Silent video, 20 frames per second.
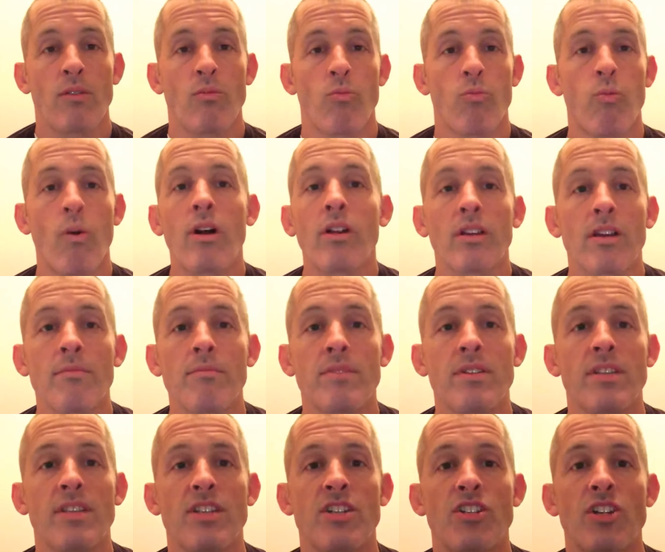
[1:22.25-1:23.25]
welcome
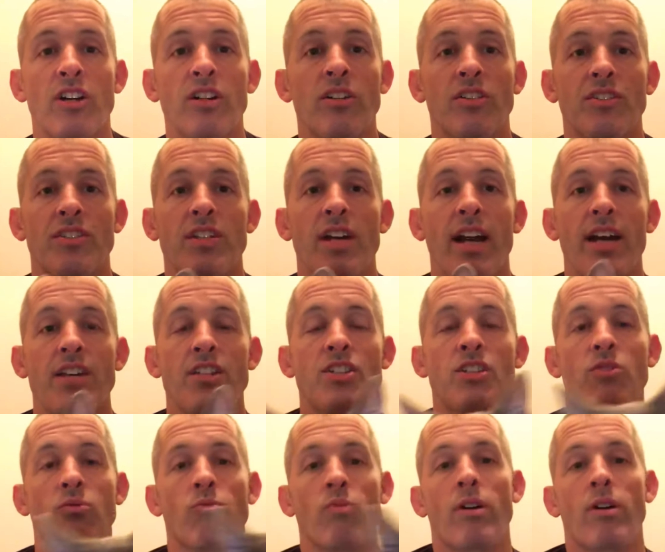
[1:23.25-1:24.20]
to the jungle tights you're